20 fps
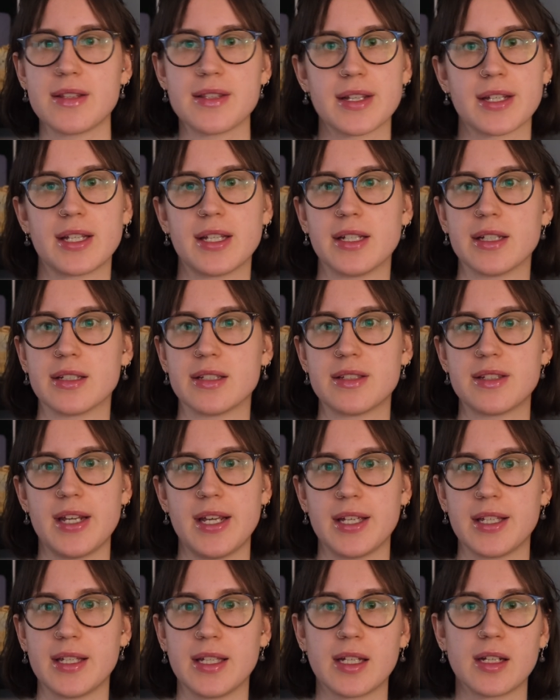like he is
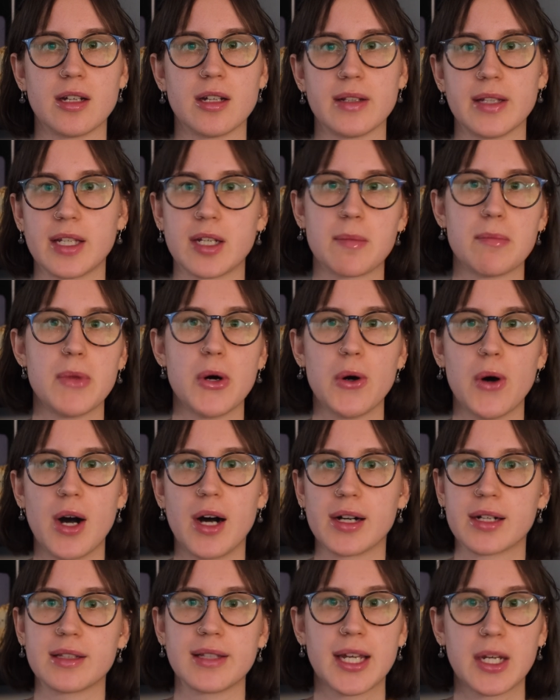taking like
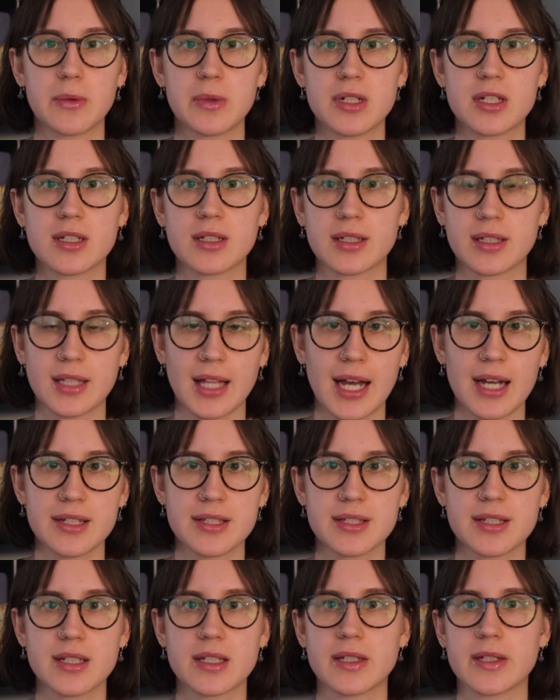Mohawk language
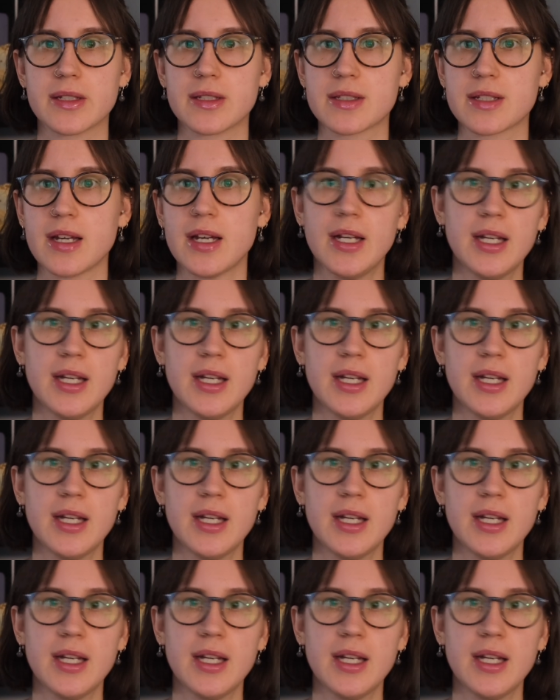classes.